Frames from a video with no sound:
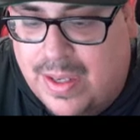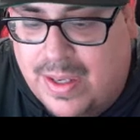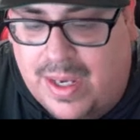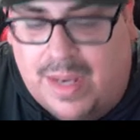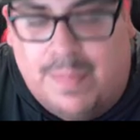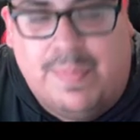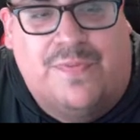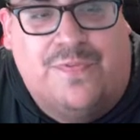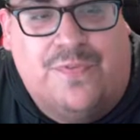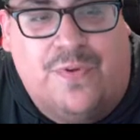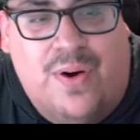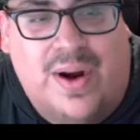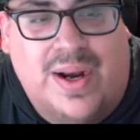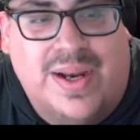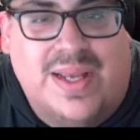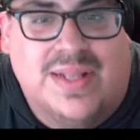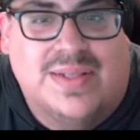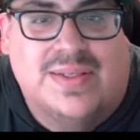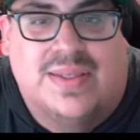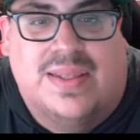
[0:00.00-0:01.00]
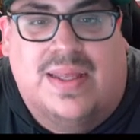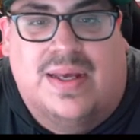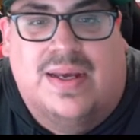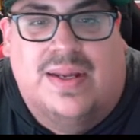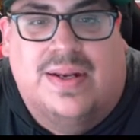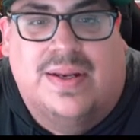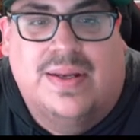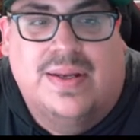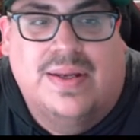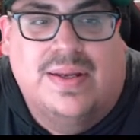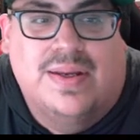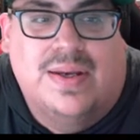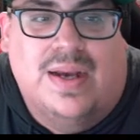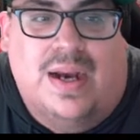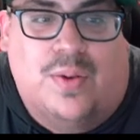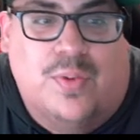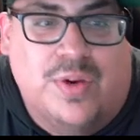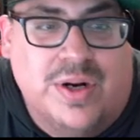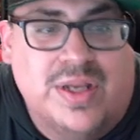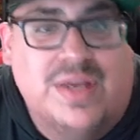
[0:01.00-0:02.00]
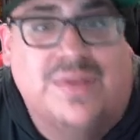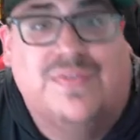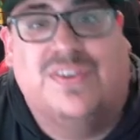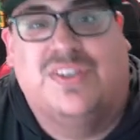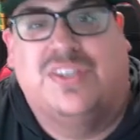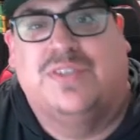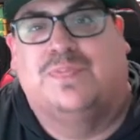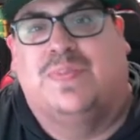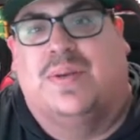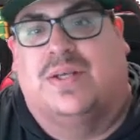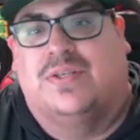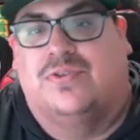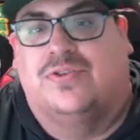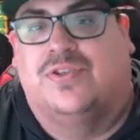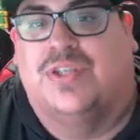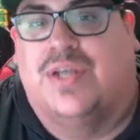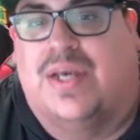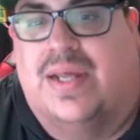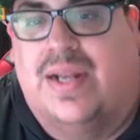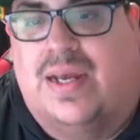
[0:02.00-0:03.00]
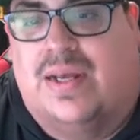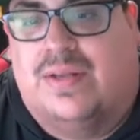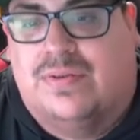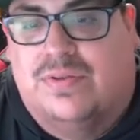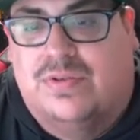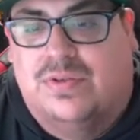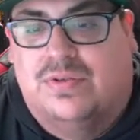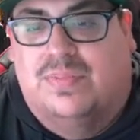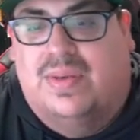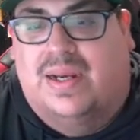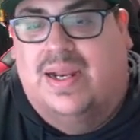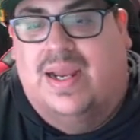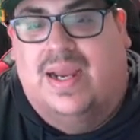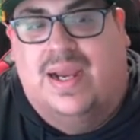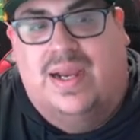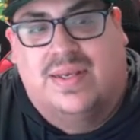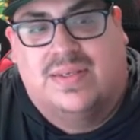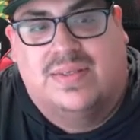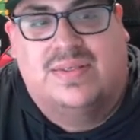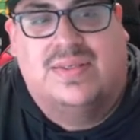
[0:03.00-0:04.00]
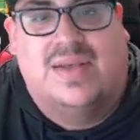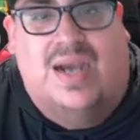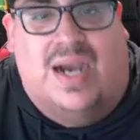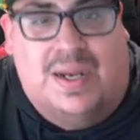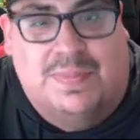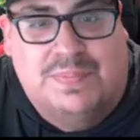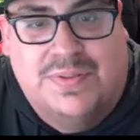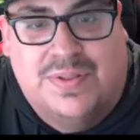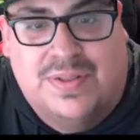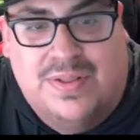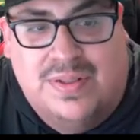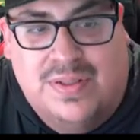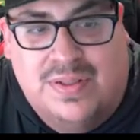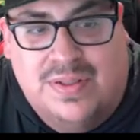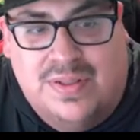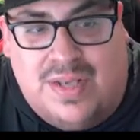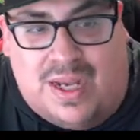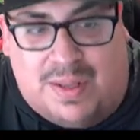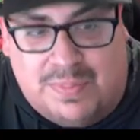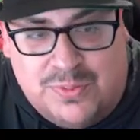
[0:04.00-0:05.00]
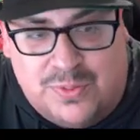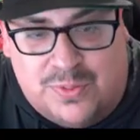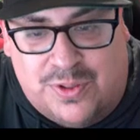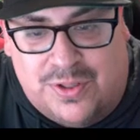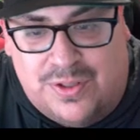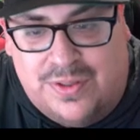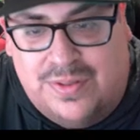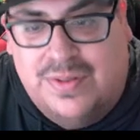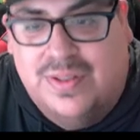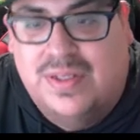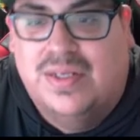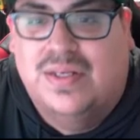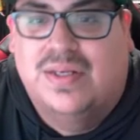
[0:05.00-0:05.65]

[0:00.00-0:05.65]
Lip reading: And before I get to that, I want to give a special shout out to my guys, Topz World.